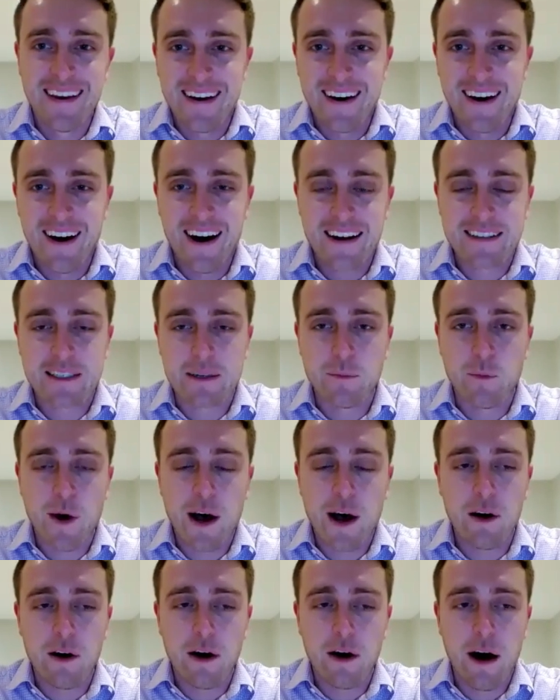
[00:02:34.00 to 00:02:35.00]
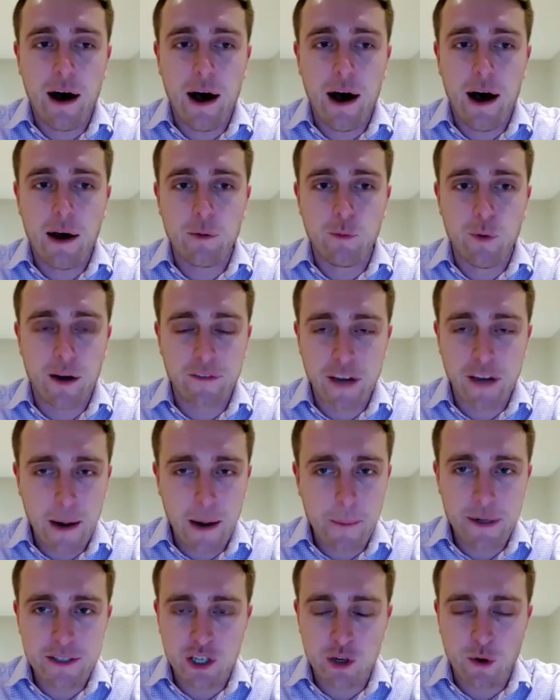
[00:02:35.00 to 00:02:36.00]
Awesome. Well, I've got a
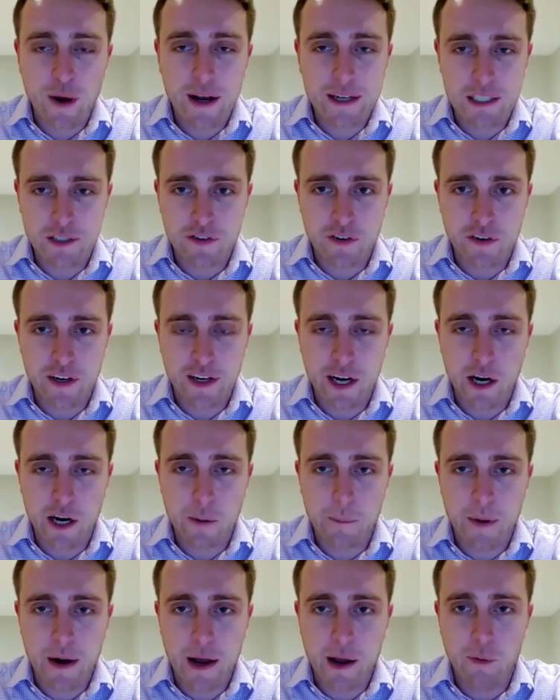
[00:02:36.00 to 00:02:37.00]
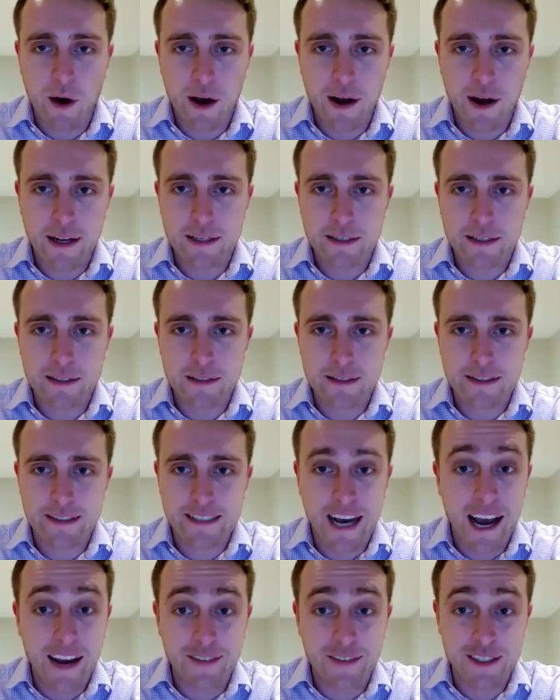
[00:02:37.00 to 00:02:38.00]
bunch of questions for you here, but I want to
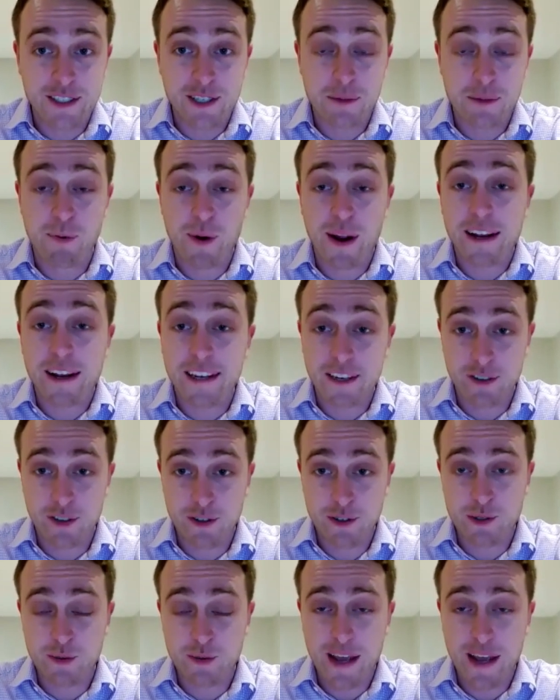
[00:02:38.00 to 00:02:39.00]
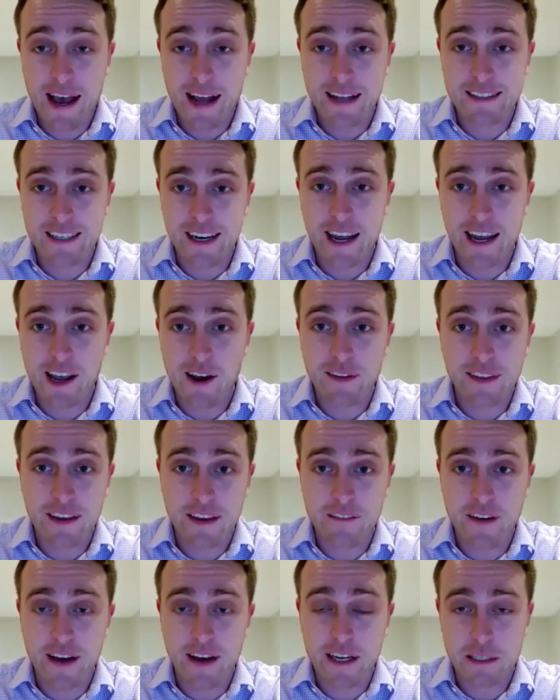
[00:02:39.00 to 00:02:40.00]
dive into the breaking news we had today on
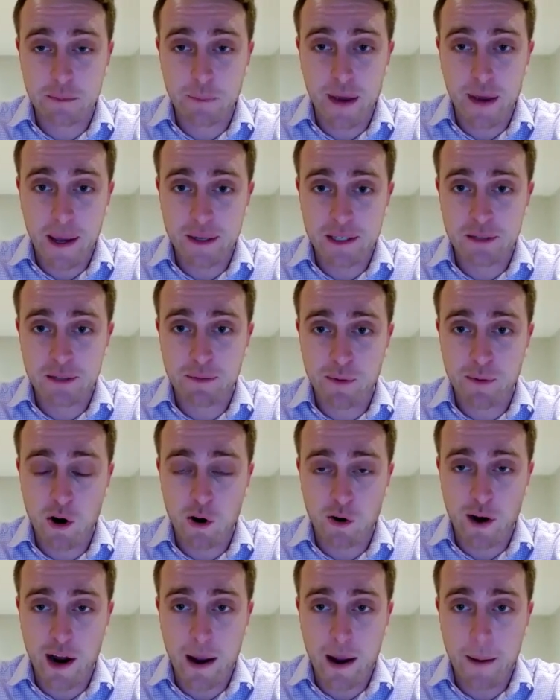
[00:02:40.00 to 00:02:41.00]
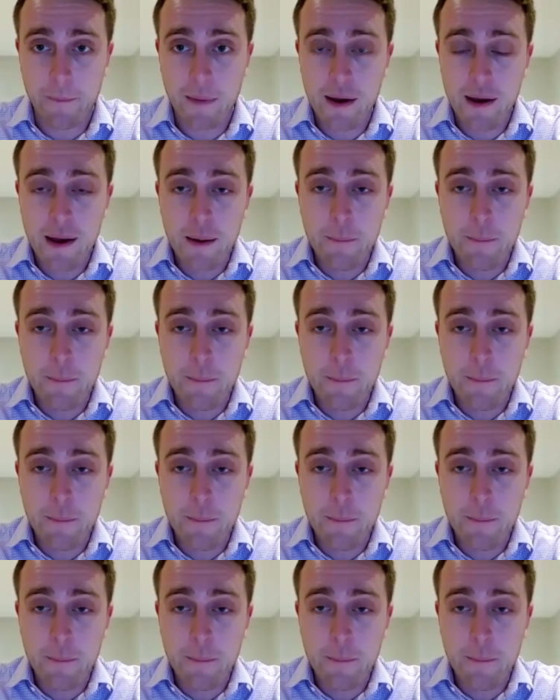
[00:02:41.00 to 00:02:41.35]
the advance payments program.